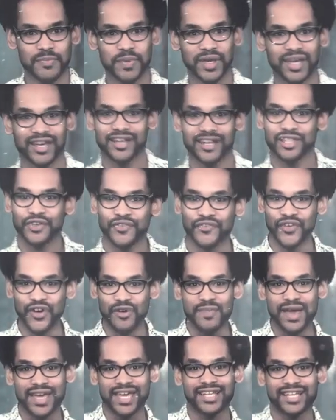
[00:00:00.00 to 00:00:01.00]
it because
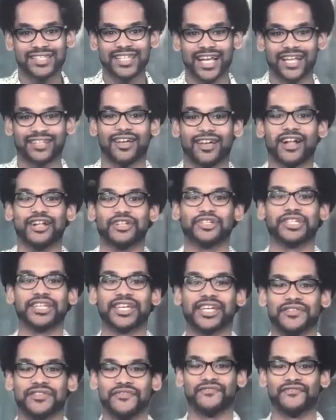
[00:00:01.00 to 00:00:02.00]
filmmaking technology
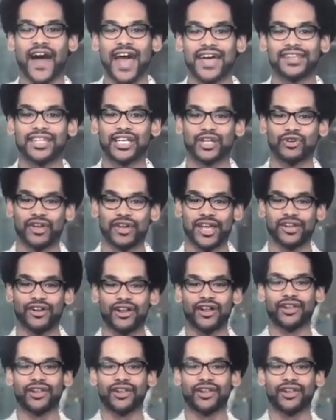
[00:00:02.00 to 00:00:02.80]
can finally create